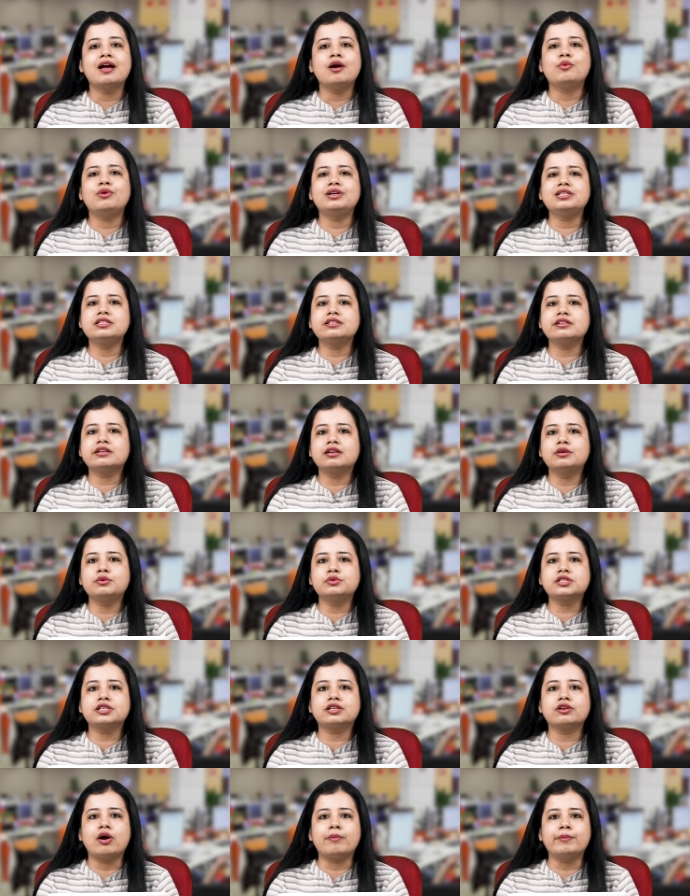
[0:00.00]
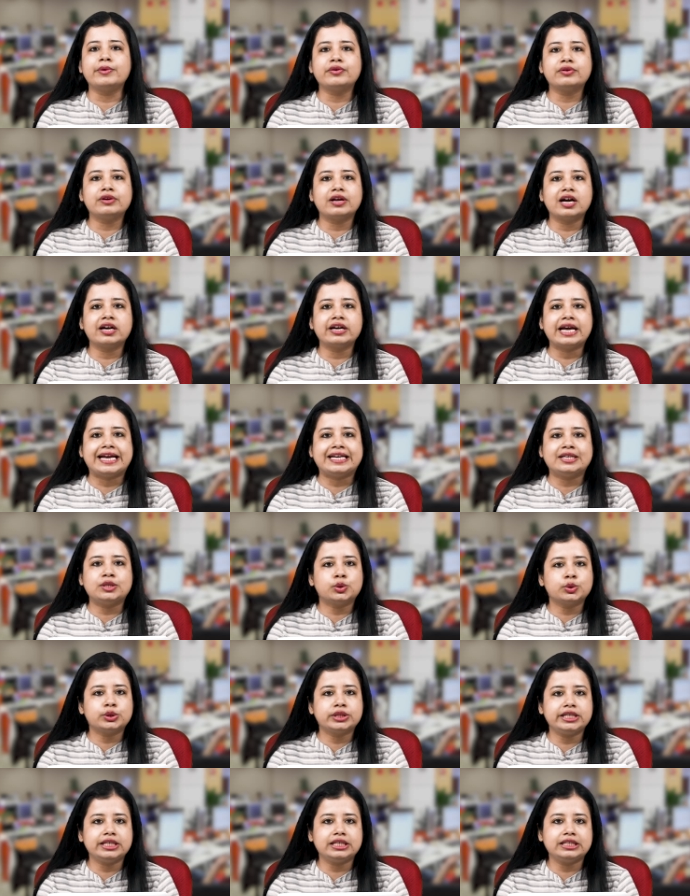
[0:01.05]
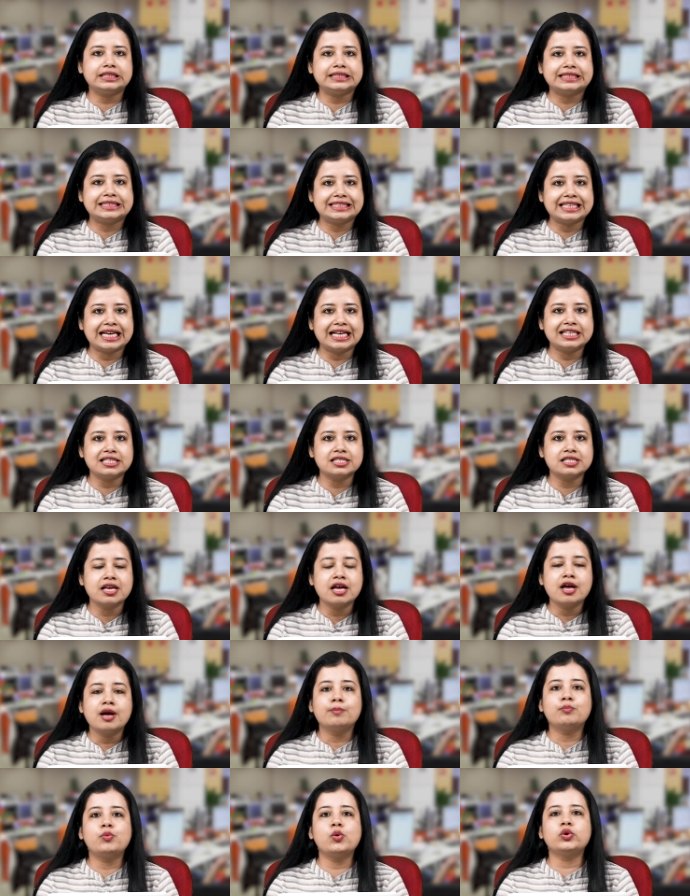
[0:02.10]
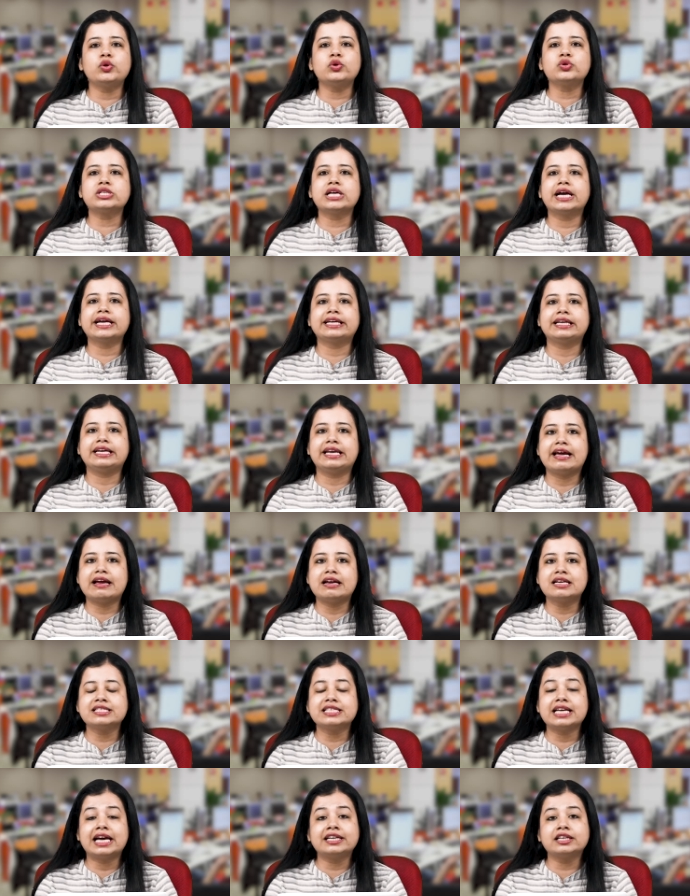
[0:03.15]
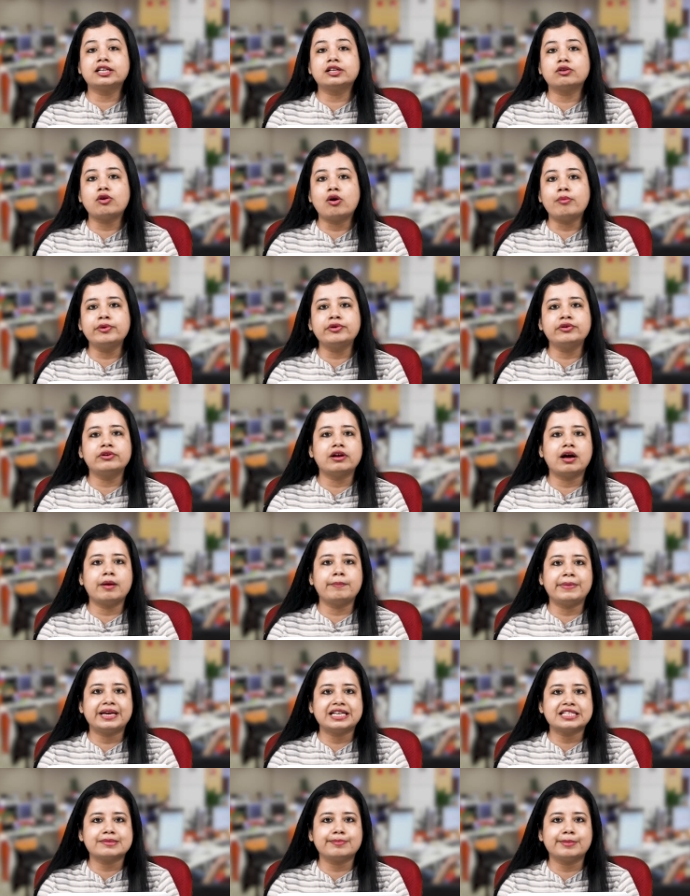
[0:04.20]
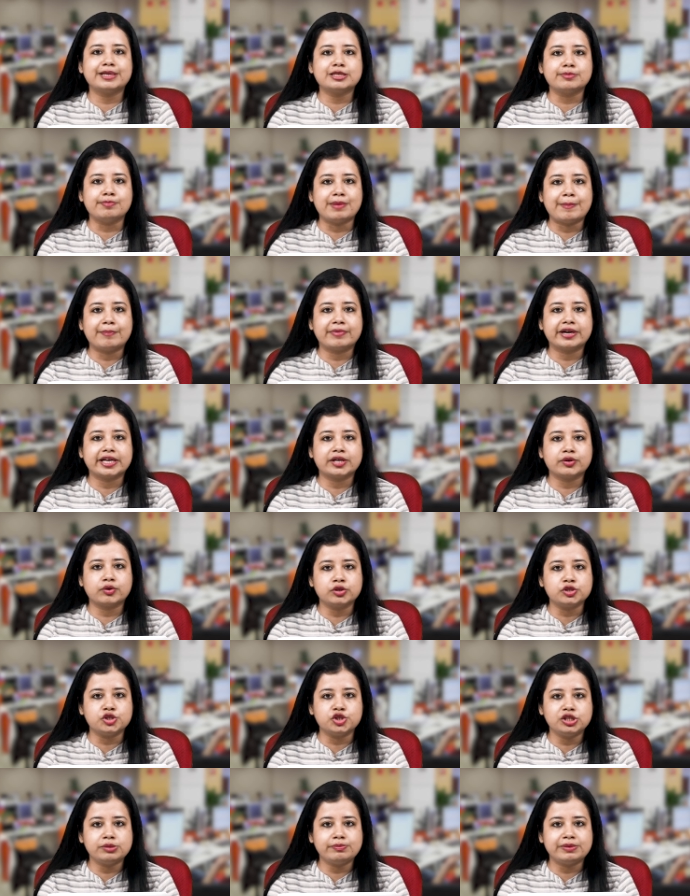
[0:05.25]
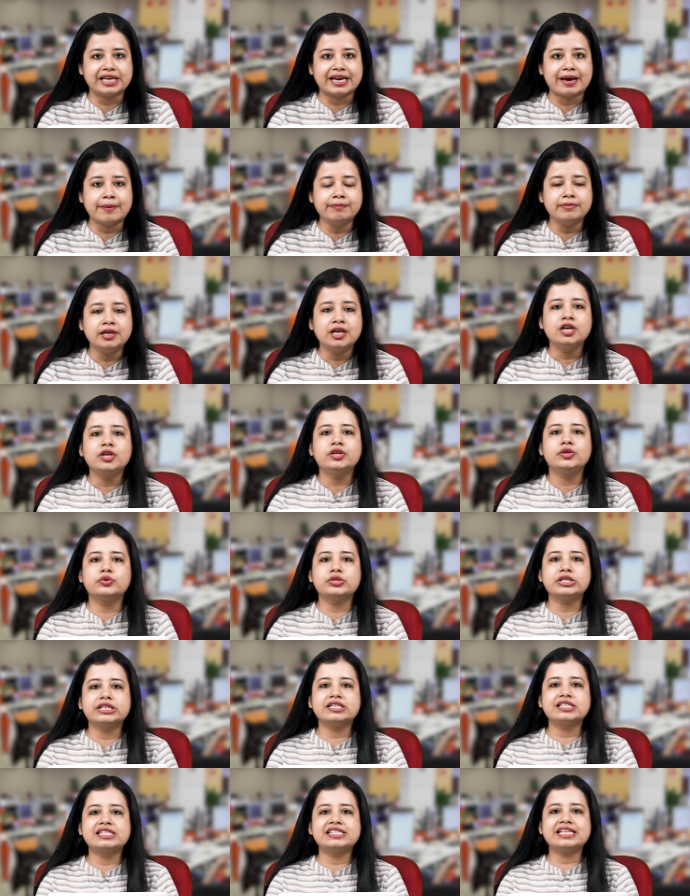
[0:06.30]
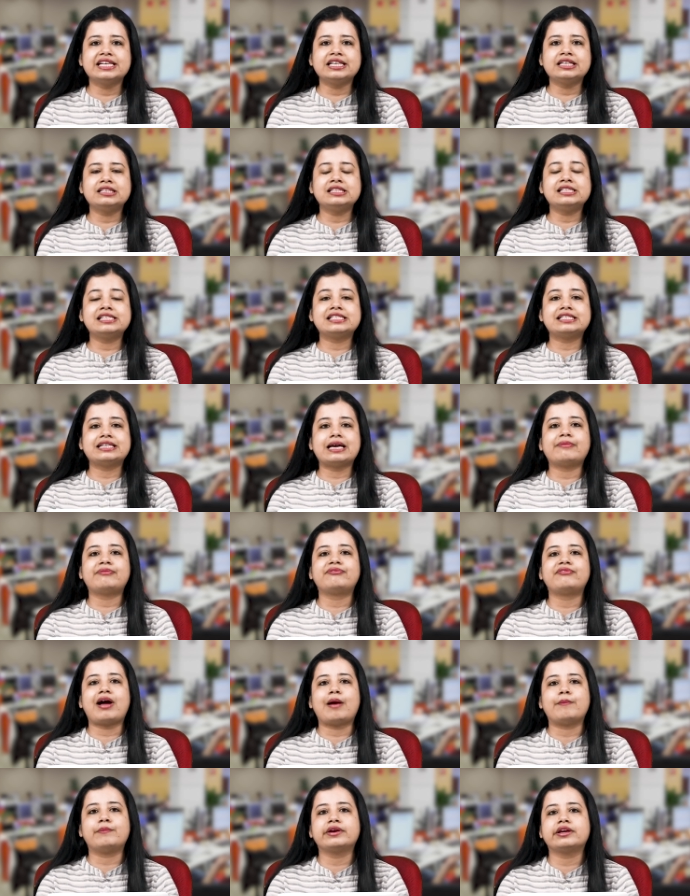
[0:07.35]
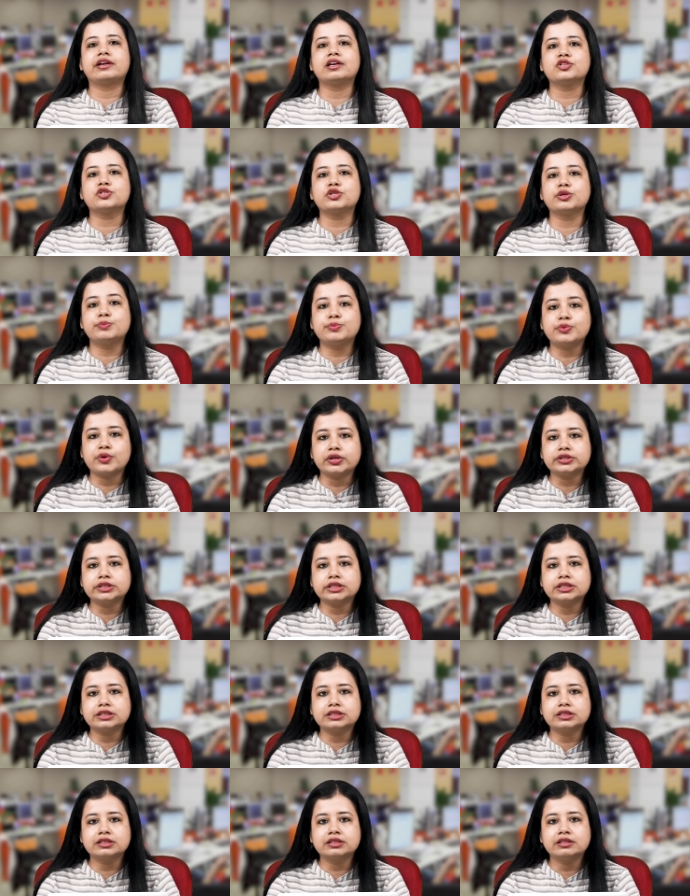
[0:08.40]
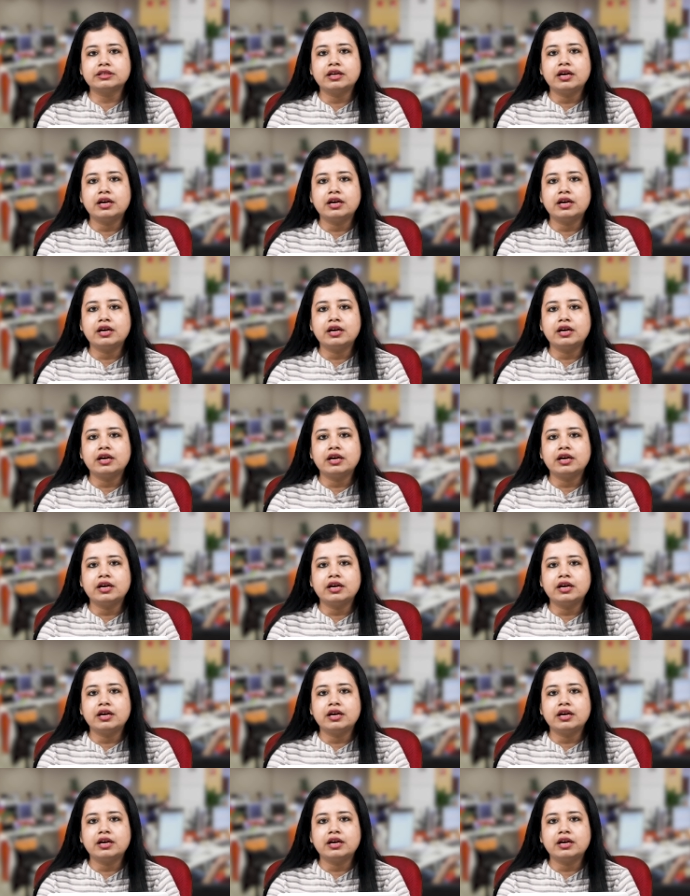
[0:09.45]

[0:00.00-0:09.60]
which includes glomerular endothelial cells, podocyte layers, and a glomerular basement membrane, or GBM, using a single-step fabrication process.